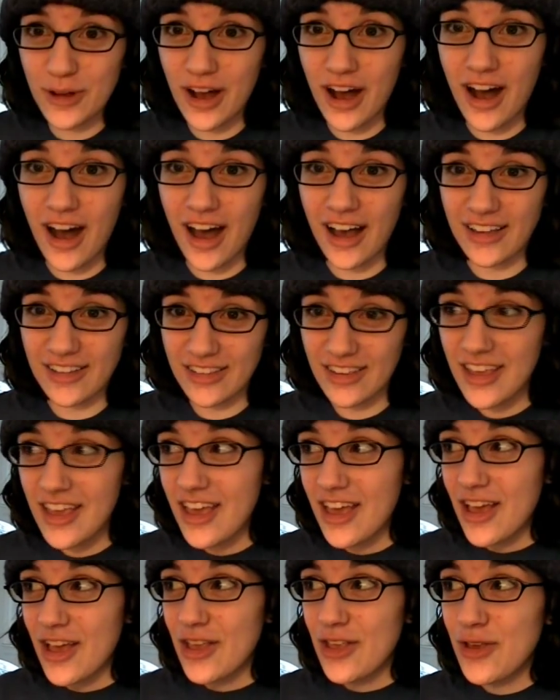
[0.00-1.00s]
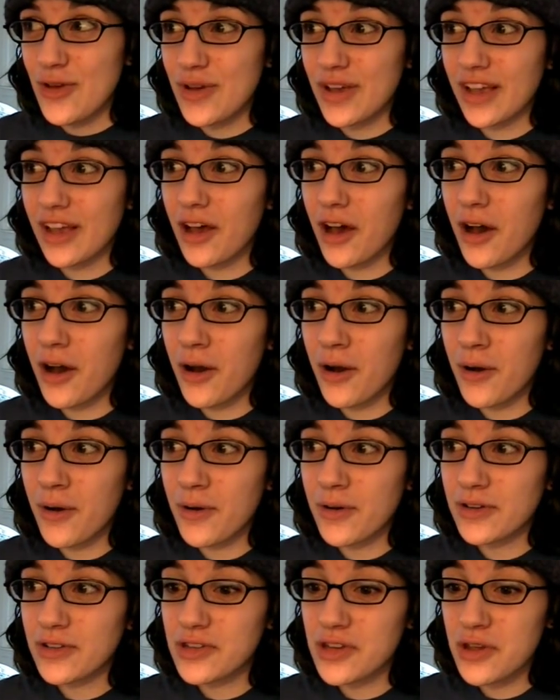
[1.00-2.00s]
cause, you can
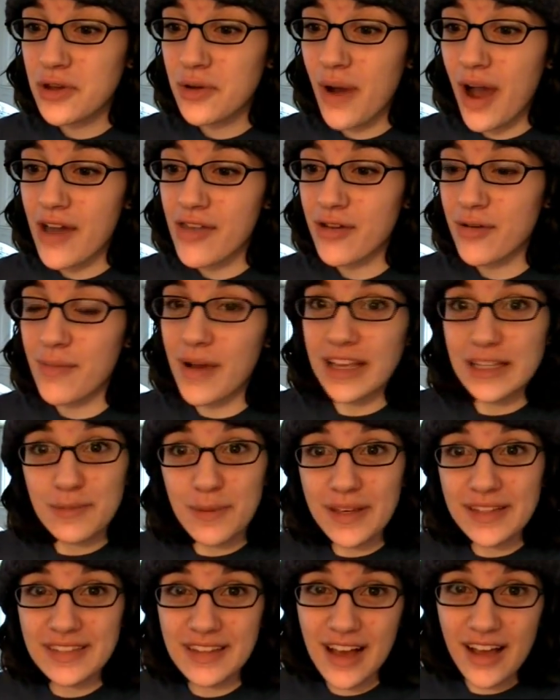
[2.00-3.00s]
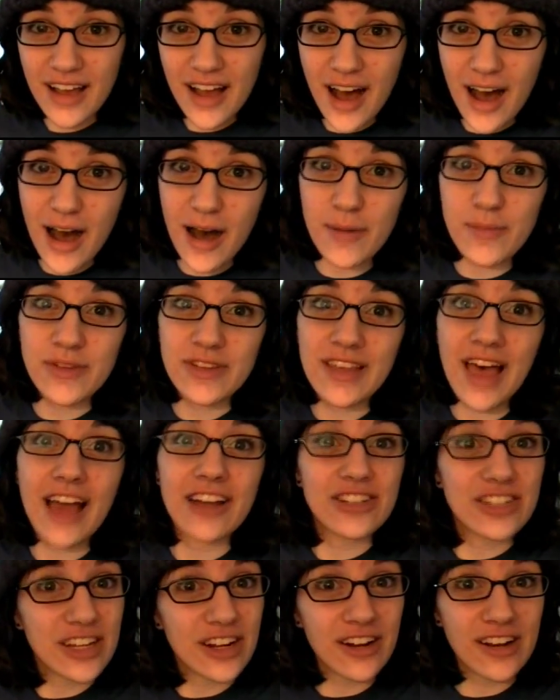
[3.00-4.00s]
go to either myspace.com slash
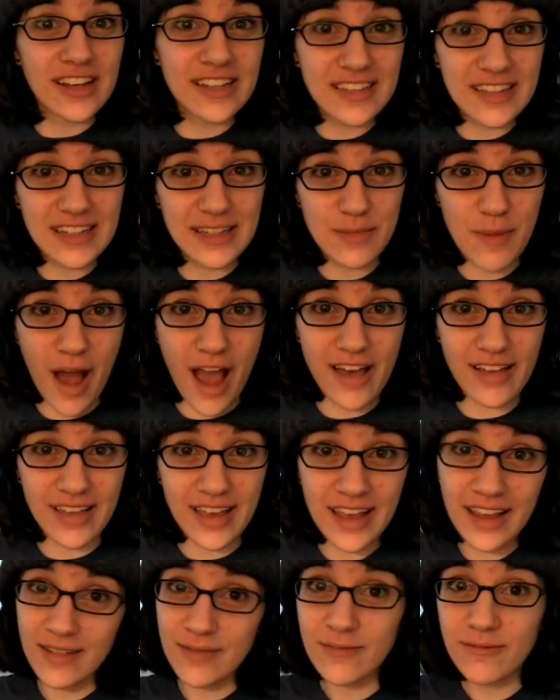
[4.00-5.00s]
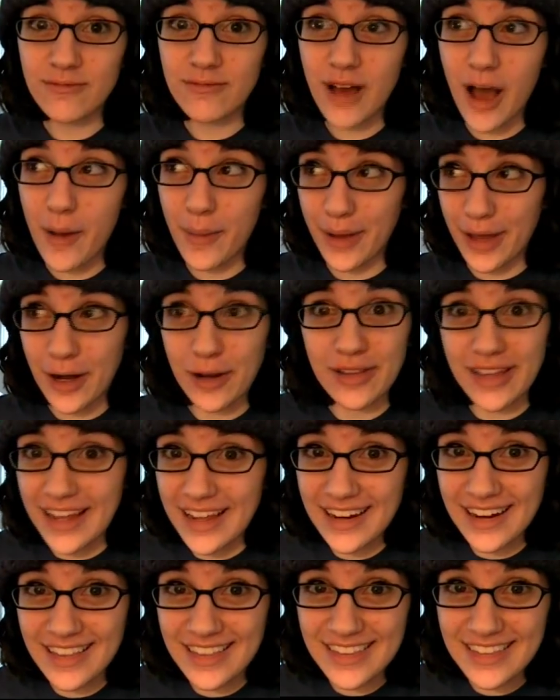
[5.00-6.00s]
siriuslysmiling, I'm going to link
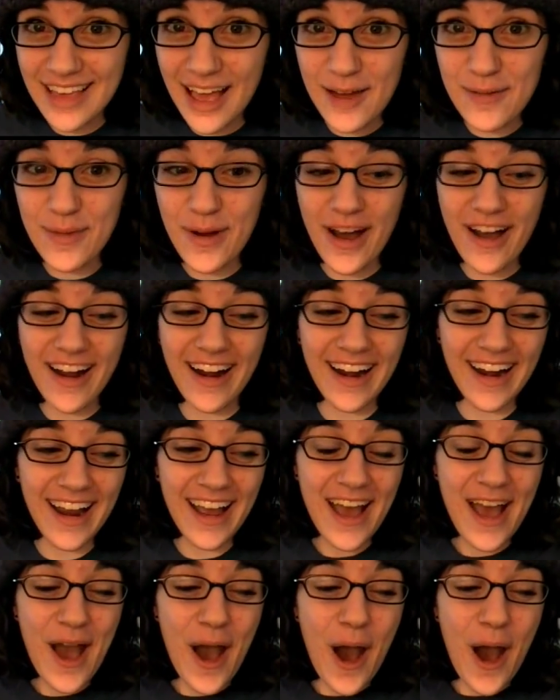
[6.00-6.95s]
it in the sidebar,